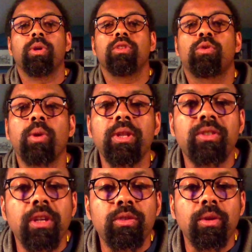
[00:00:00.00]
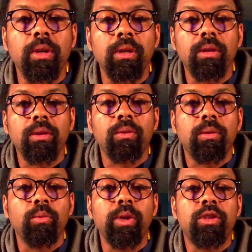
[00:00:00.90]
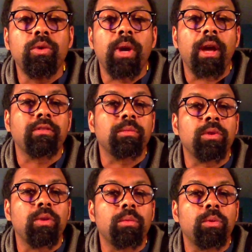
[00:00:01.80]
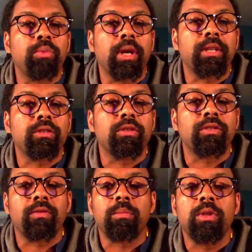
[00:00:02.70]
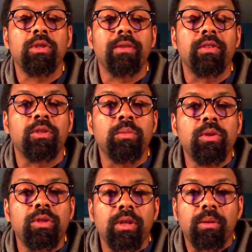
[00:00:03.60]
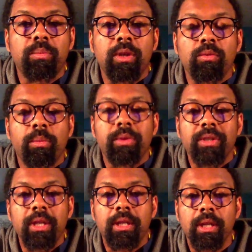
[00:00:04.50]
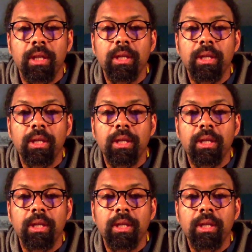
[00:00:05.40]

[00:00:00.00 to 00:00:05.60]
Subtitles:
in the 20th century, we do have some incredible practitioners of this music being represented.